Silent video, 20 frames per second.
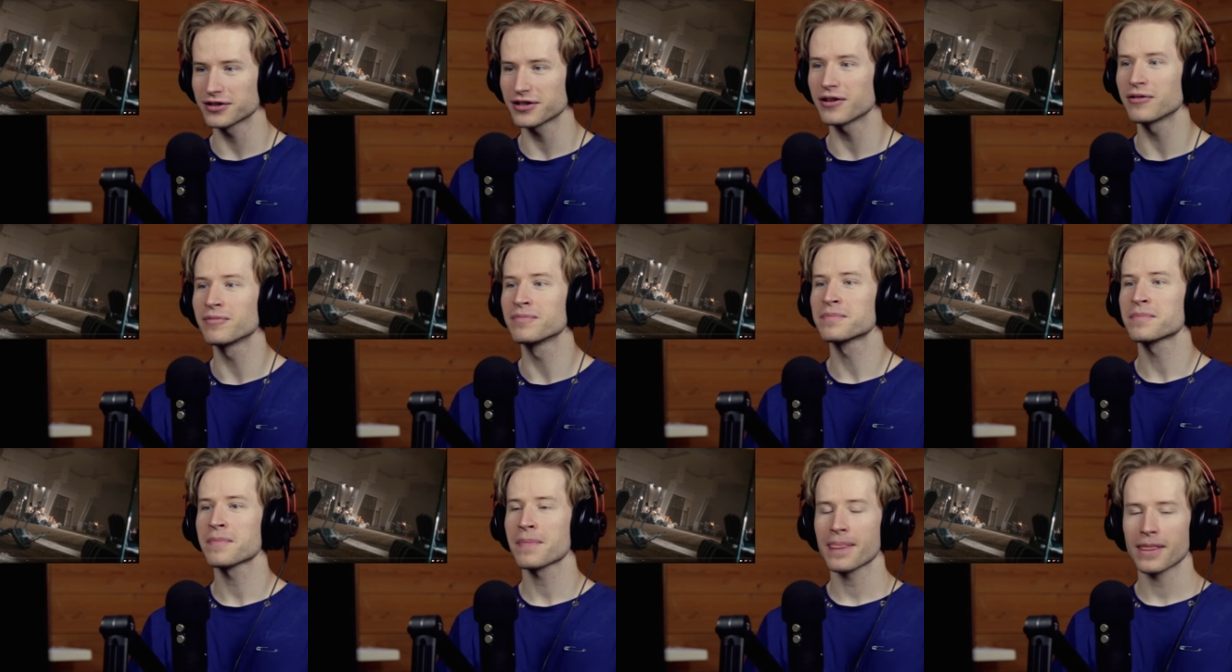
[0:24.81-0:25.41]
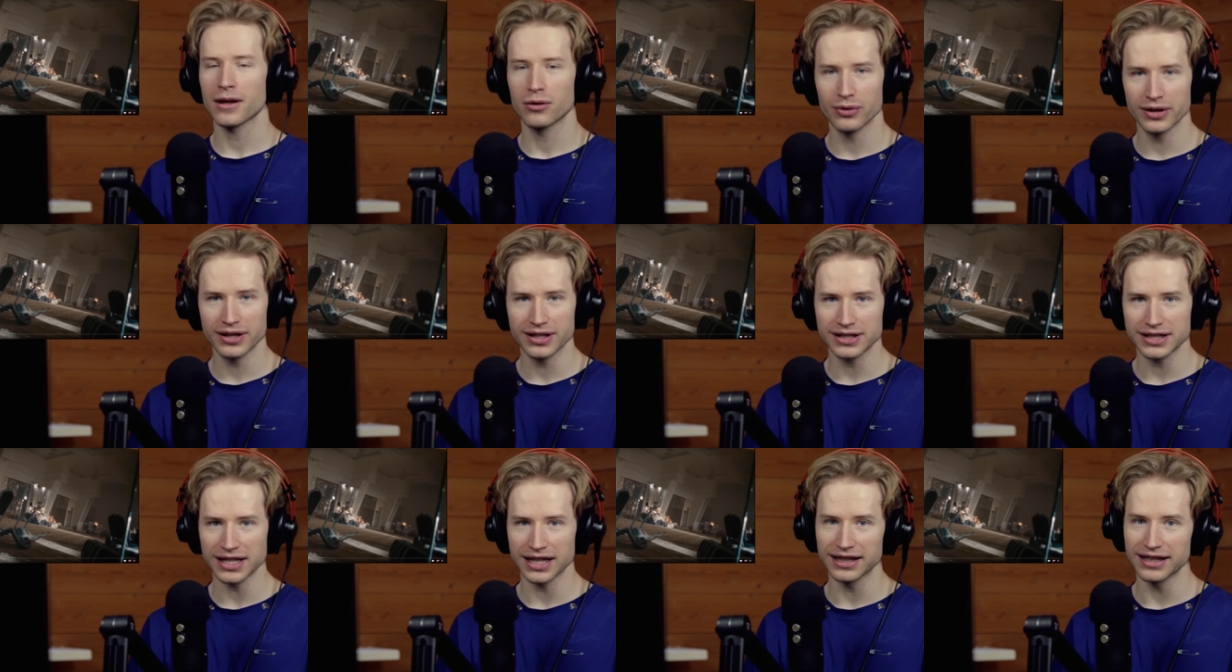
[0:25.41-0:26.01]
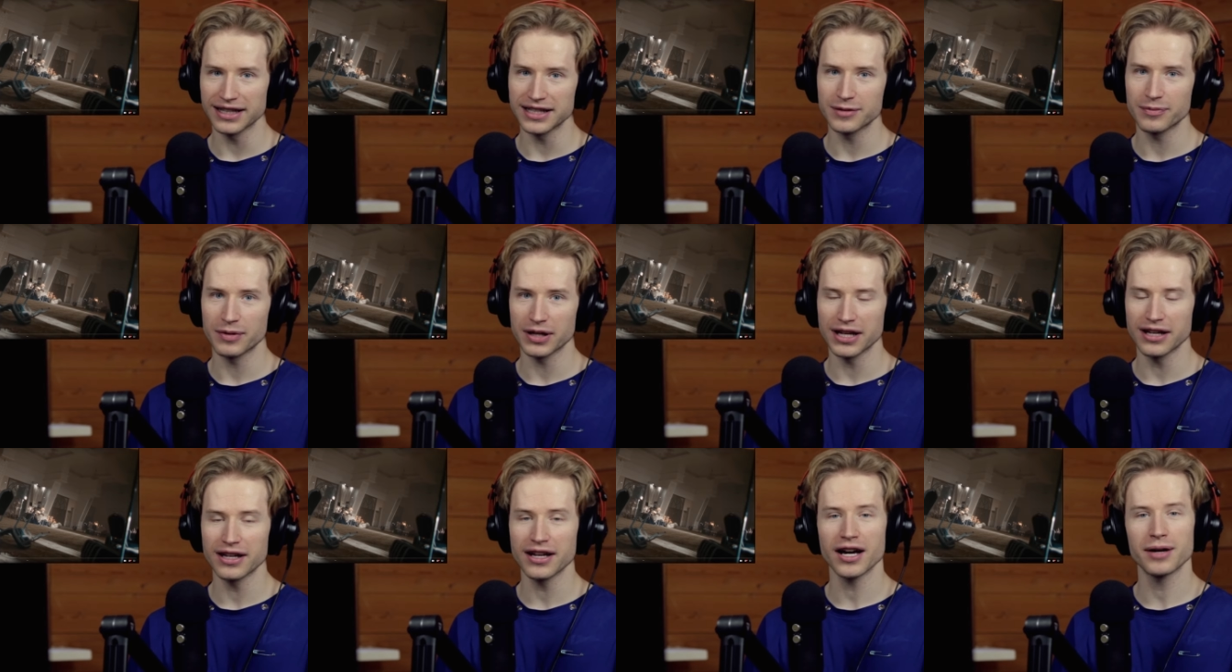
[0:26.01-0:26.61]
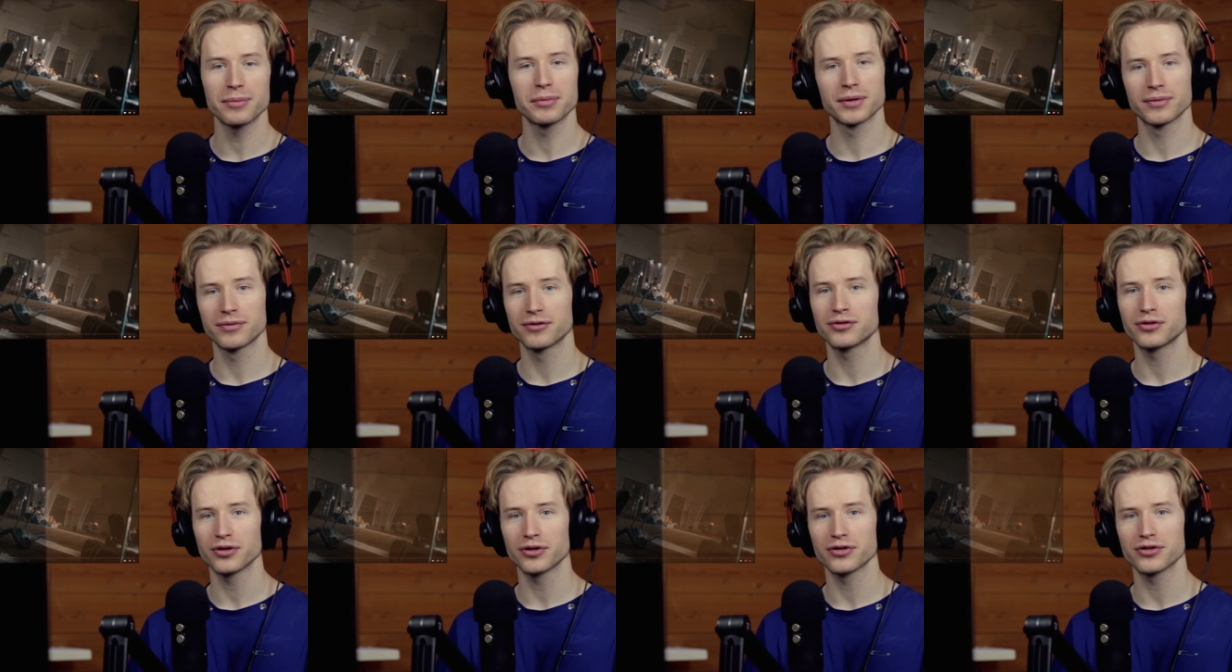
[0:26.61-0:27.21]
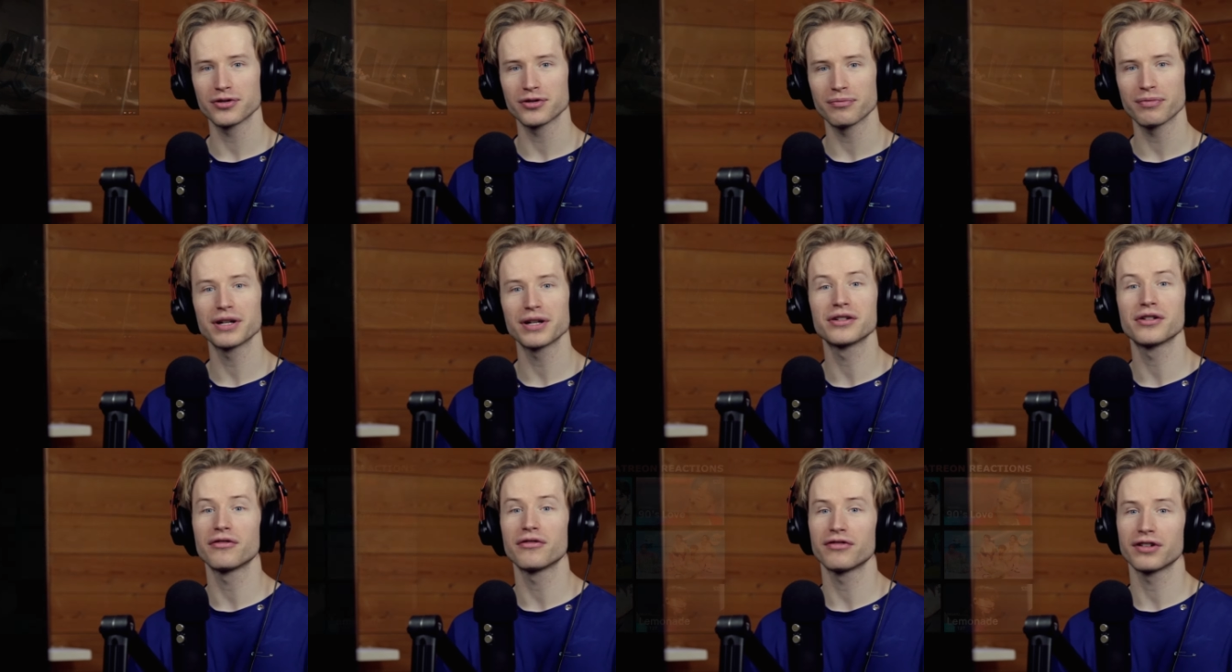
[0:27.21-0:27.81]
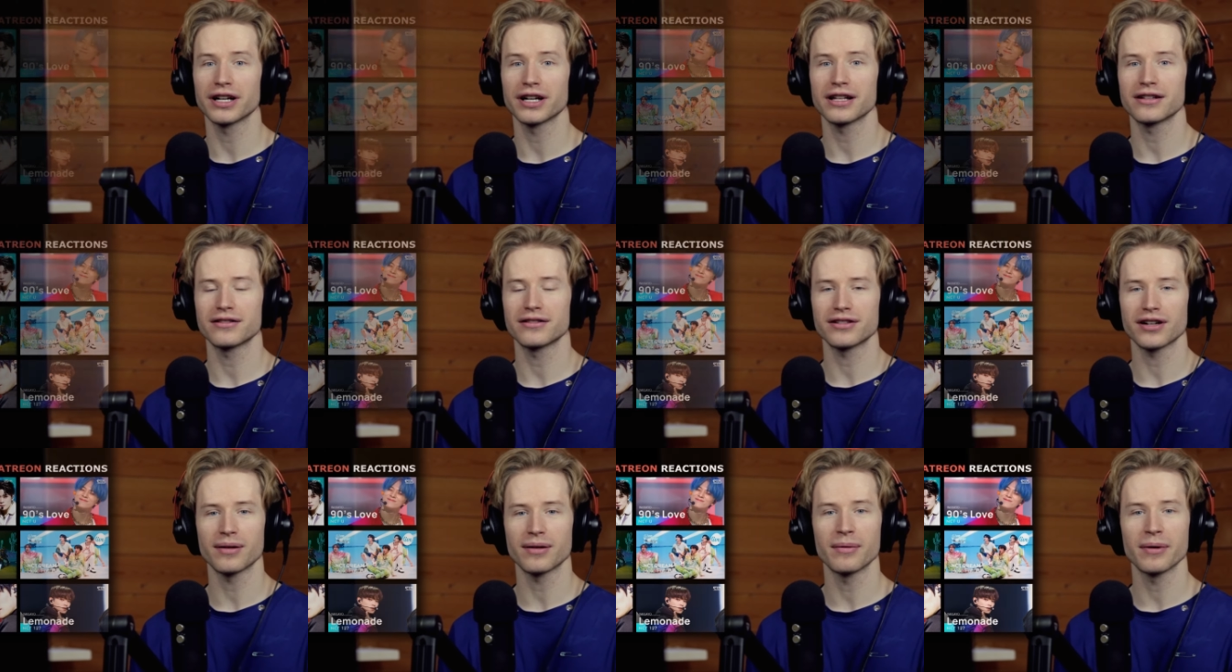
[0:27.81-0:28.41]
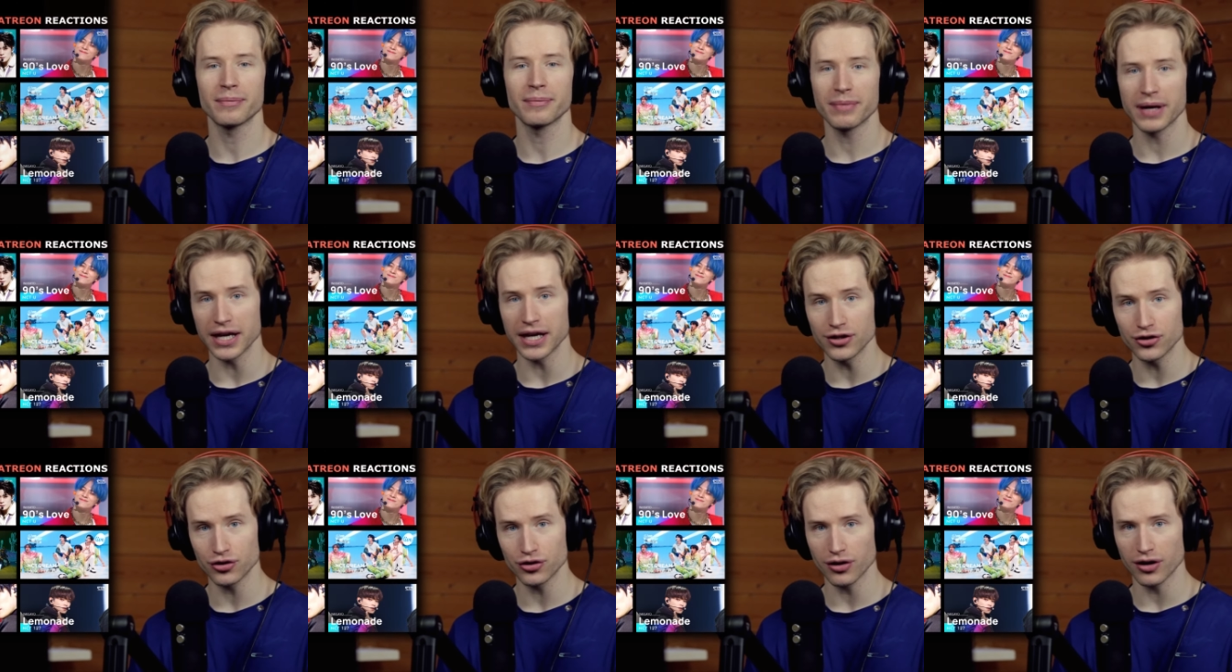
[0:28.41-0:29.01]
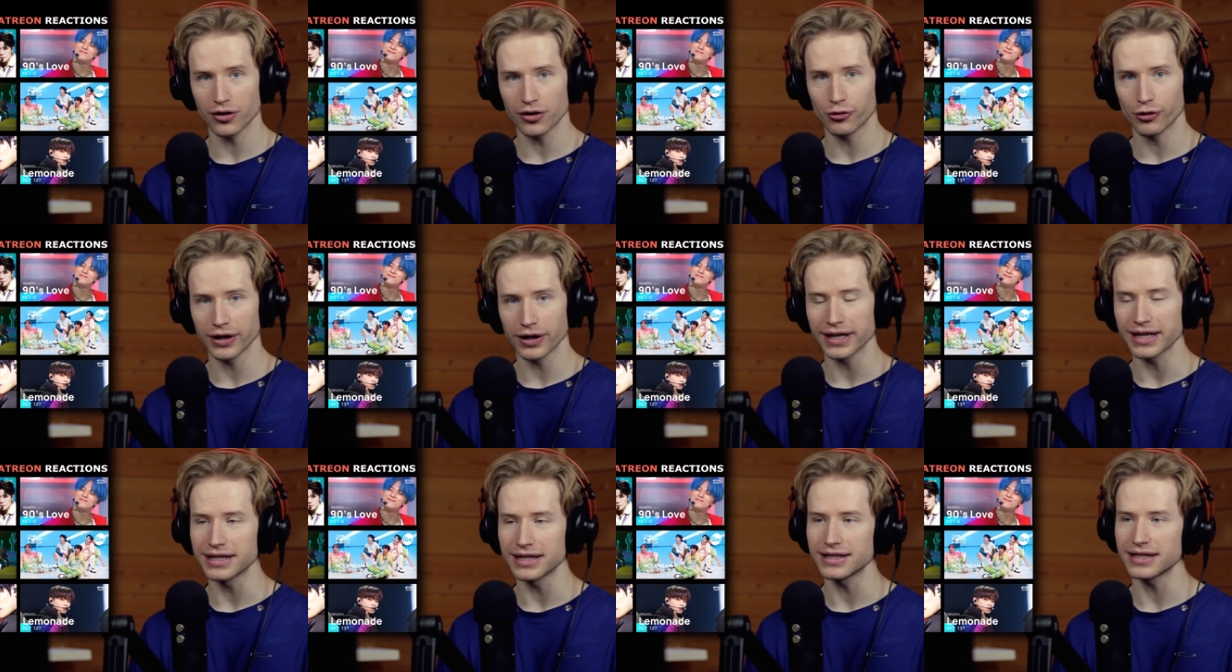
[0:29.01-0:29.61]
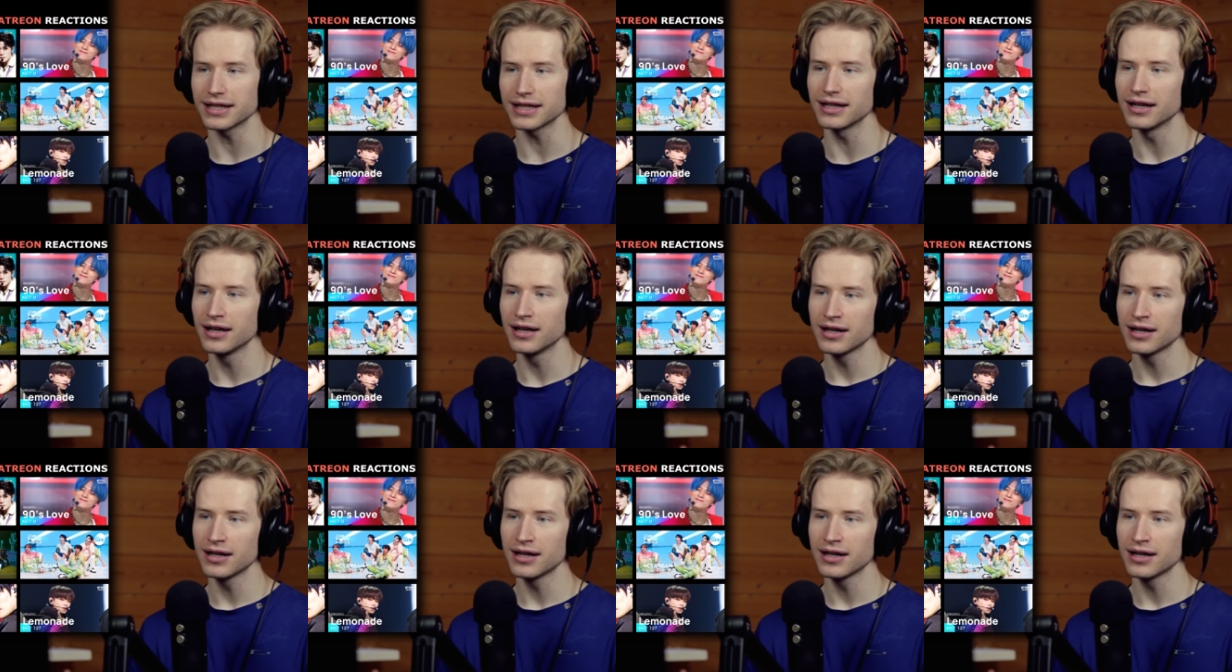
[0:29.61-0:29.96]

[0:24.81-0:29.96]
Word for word: So with this said, let's begin now, but before we jump in, don't forget to check out my Patreon where you can see